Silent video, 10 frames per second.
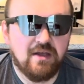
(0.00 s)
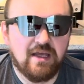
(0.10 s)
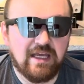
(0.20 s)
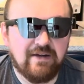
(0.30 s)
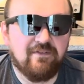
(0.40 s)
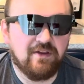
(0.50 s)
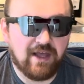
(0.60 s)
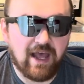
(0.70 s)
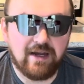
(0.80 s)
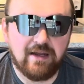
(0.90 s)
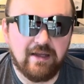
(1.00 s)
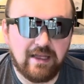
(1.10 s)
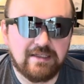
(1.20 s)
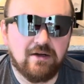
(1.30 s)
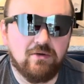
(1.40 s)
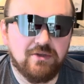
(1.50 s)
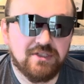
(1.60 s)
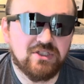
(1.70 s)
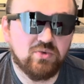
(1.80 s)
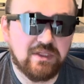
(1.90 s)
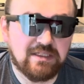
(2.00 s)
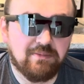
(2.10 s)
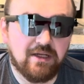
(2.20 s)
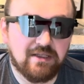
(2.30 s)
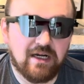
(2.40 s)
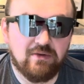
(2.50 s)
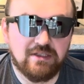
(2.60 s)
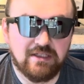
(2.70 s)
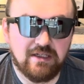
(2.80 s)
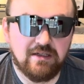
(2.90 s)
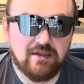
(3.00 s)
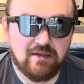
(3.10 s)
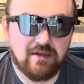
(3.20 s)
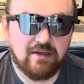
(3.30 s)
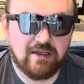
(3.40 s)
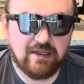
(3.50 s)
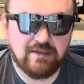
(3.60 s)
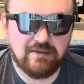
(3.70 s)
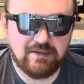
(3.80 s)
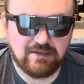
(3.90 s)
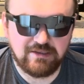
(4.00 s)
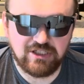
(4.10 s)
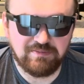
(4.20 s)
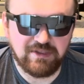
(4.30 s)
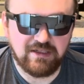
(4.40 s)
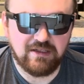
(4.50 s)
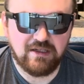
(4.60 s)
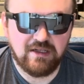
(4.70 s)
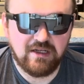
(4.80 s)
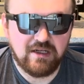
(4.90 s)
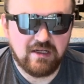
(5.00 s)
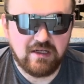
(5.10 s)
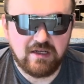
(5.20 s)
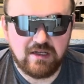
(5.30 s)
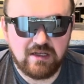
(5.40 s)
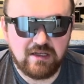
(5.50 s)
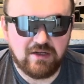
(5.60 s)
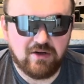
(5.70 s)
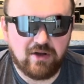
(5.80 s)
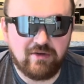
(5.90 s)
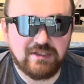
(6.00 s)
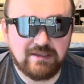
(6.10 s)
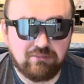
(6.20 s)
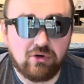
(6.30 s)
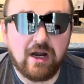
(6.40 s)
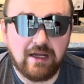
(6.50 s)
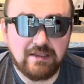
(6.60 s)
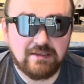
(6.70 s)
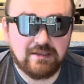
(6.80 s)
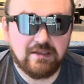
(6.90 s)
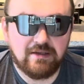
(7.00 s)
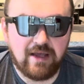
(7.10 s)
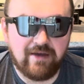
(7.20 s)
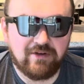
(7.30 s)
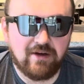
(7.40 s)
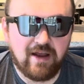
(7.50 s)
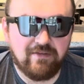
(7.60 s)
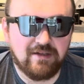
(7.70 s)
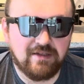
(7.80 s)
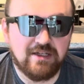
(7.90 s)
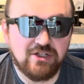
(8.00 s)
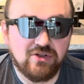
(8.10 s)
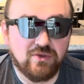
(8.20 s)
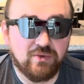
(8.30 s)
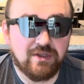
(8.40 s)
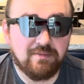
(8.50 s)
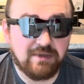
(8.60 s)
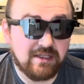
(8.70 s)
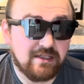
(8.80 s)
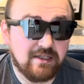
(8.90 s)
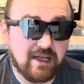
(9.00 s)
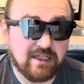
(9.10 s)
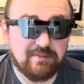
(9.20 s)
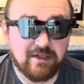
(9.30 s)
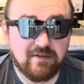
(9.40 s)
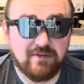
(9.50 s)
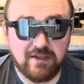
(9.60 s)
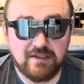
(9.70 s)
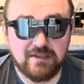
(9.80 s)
And for that's a real sweet spot that I would say. It has just been, I was surprised after having the issues with the PC aspect of things.